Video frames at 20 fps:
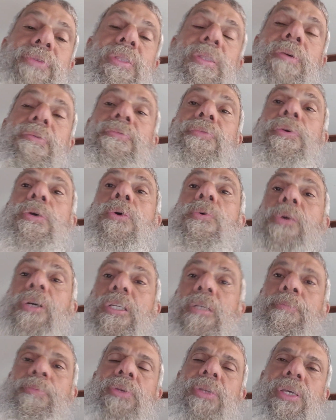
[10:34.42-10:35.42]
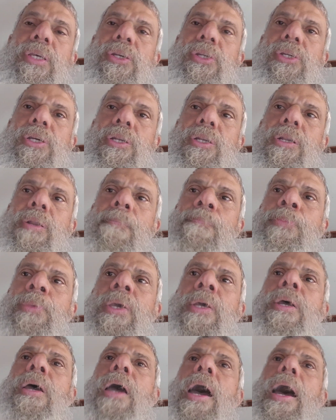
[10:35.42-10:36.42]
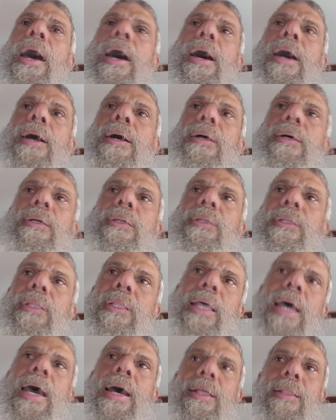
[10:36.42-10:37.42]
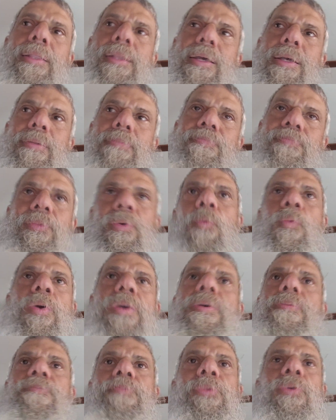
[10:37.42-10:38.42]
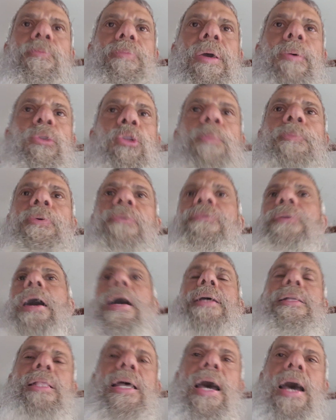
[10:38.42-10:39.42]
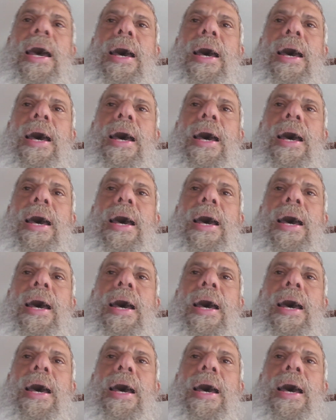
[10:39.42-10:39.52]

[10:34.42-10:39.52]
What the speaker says: in the viewer's position, that to be able to provide,